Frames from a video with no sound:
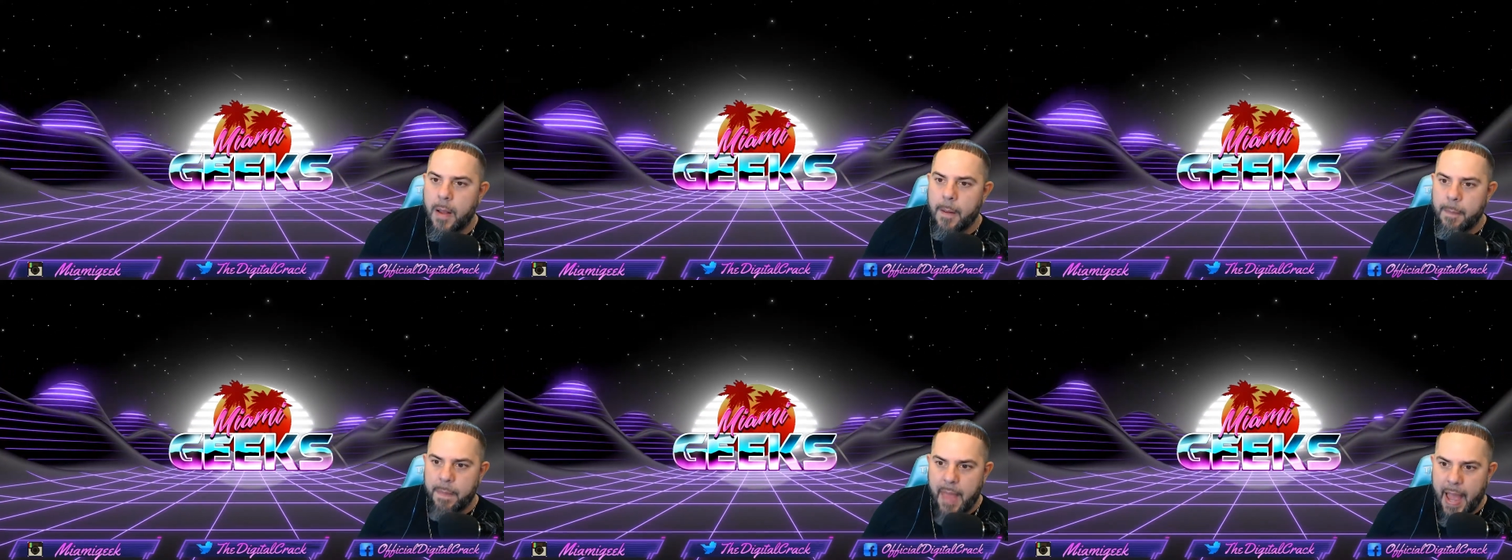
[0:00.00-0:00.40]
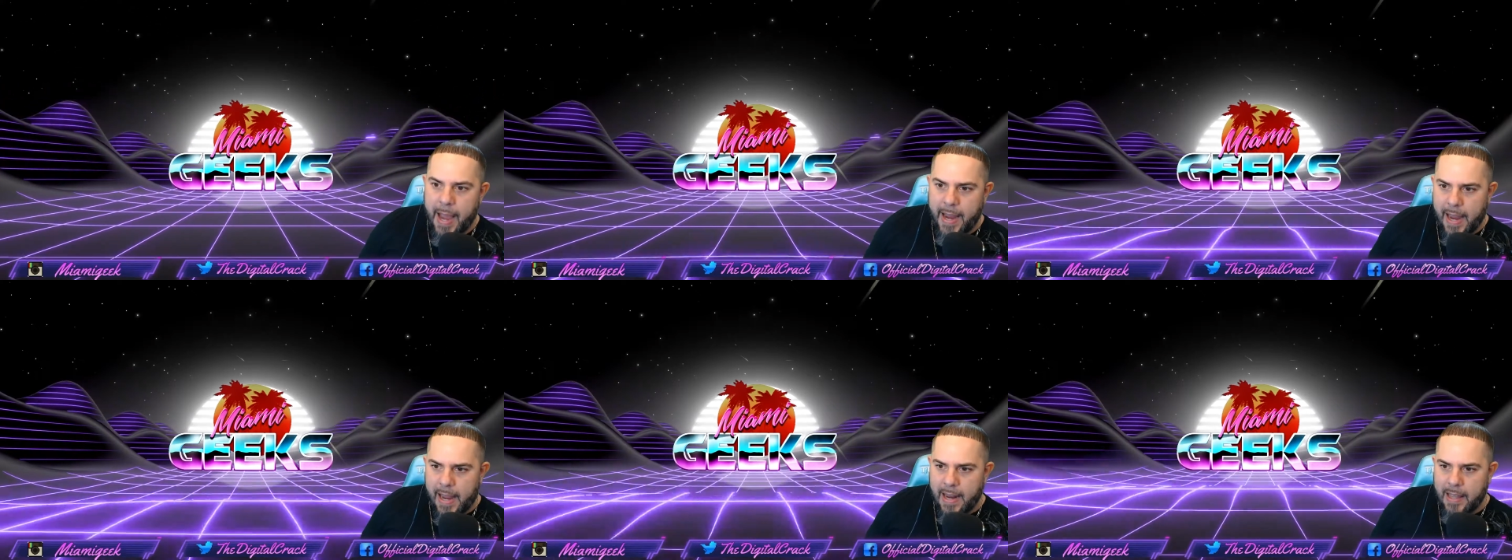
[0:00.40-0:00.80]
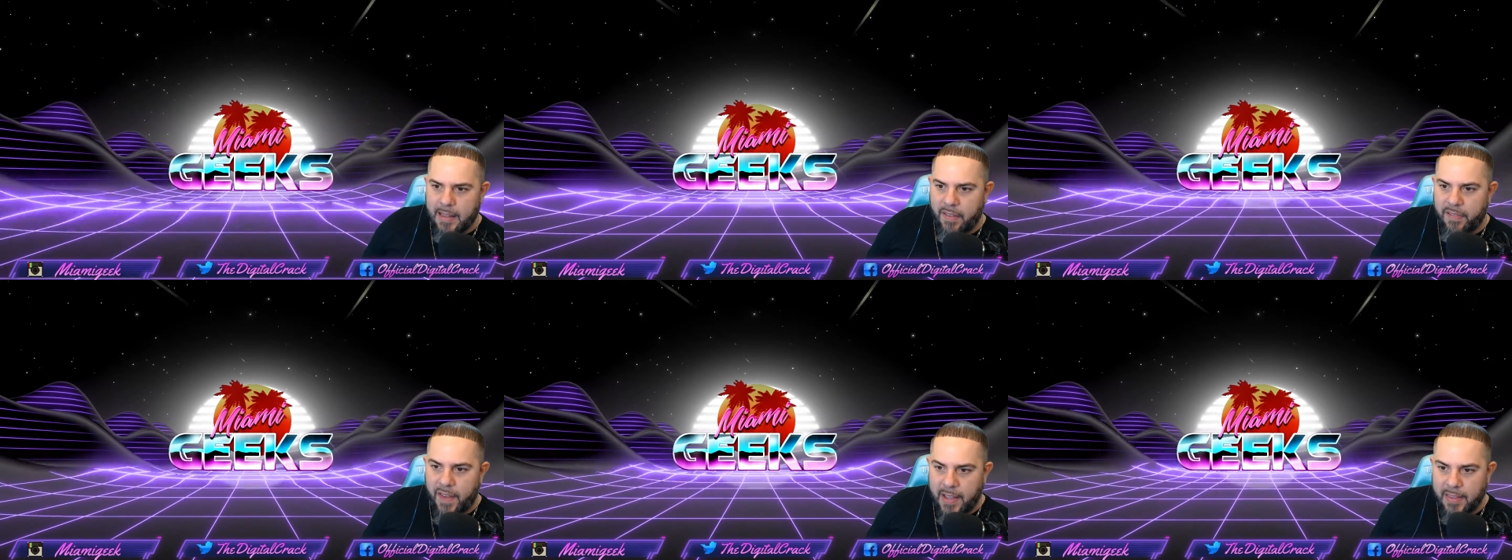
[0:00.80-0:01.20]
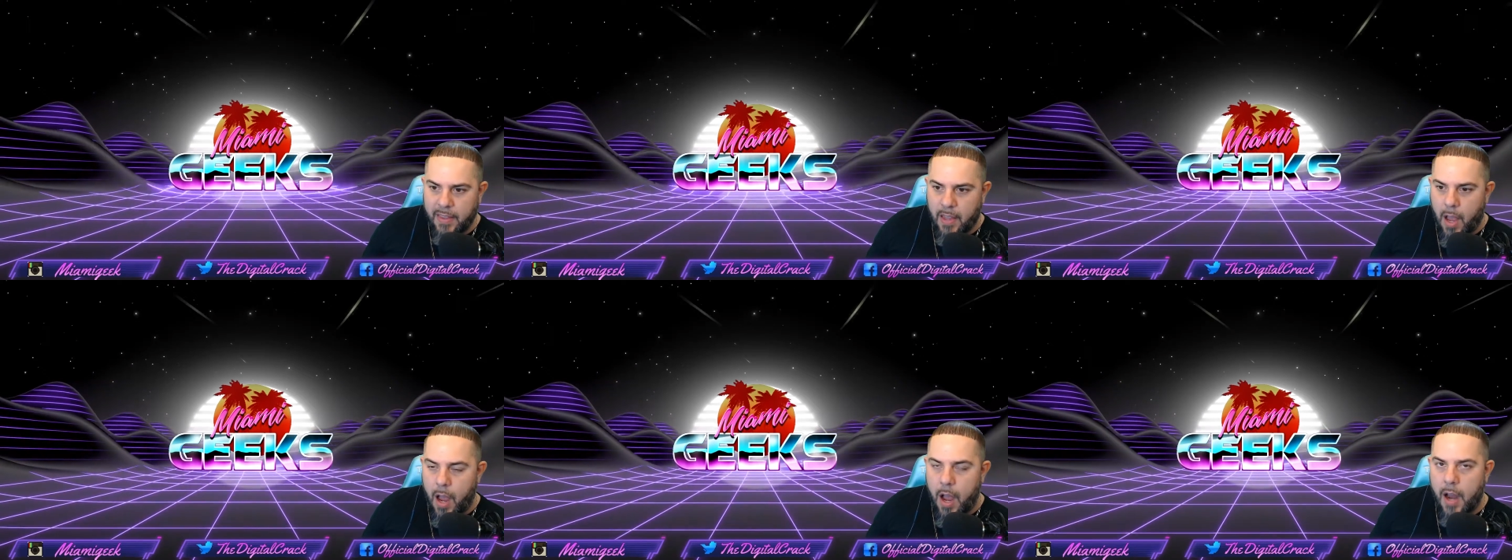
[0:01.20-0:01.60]
I kind of like the fact that
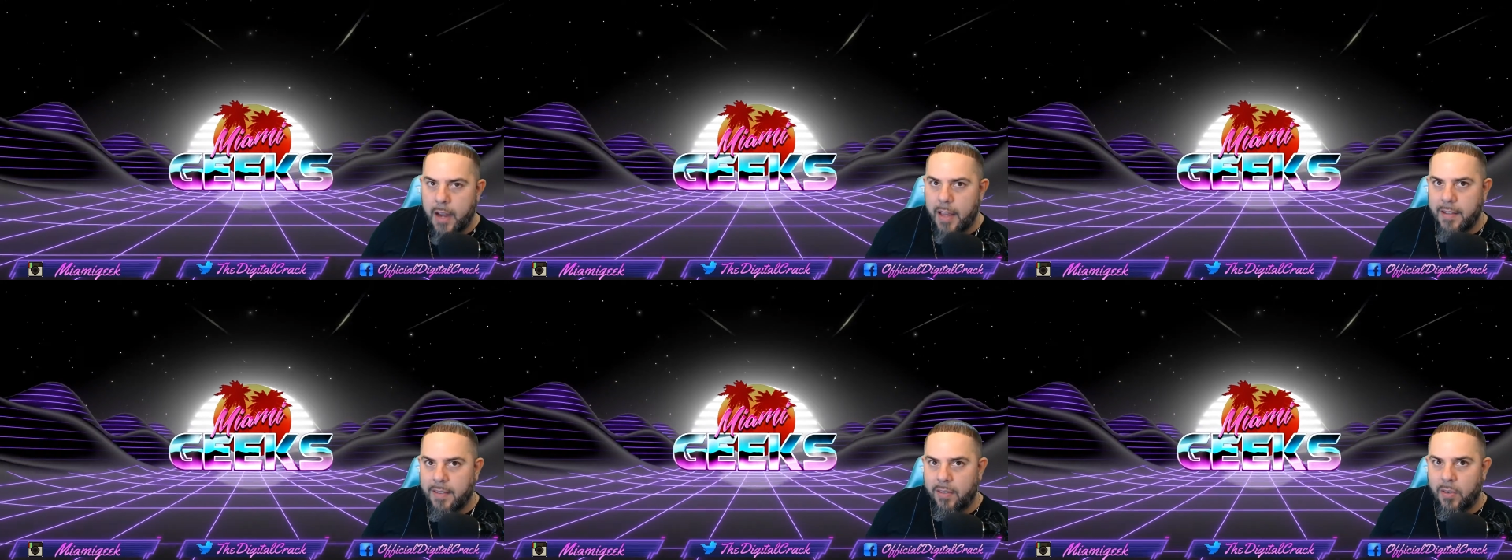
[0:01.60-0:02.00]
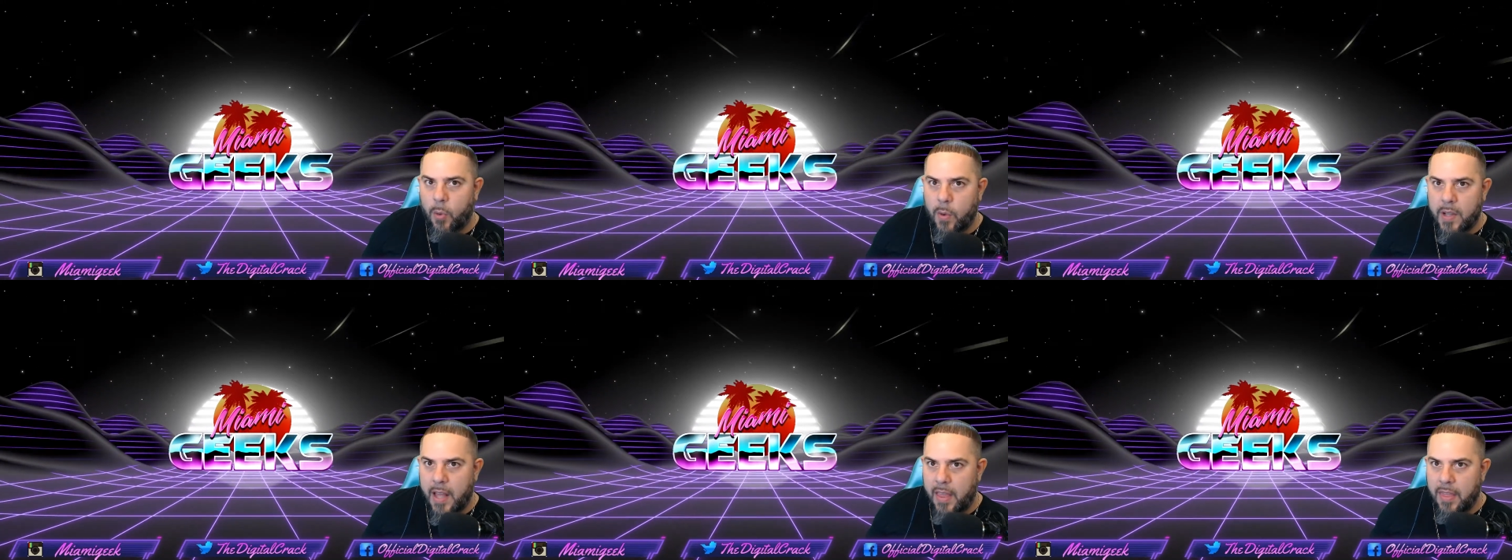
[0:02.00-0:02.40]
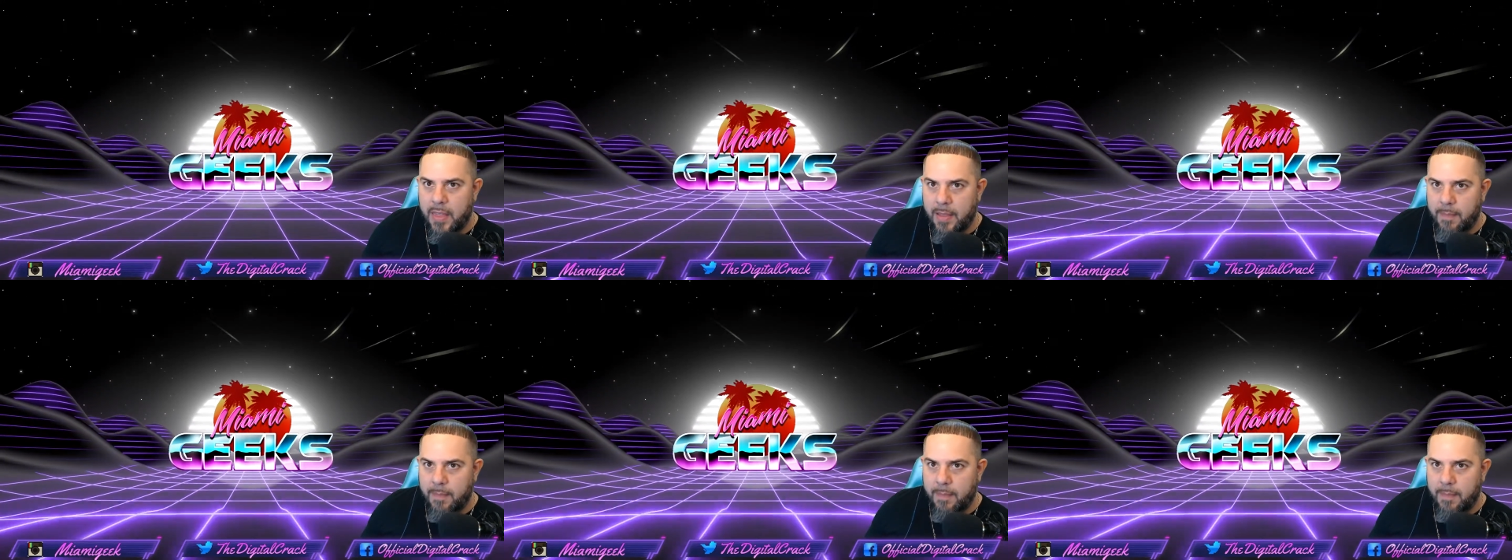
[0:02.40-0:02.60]
the audience is the one that,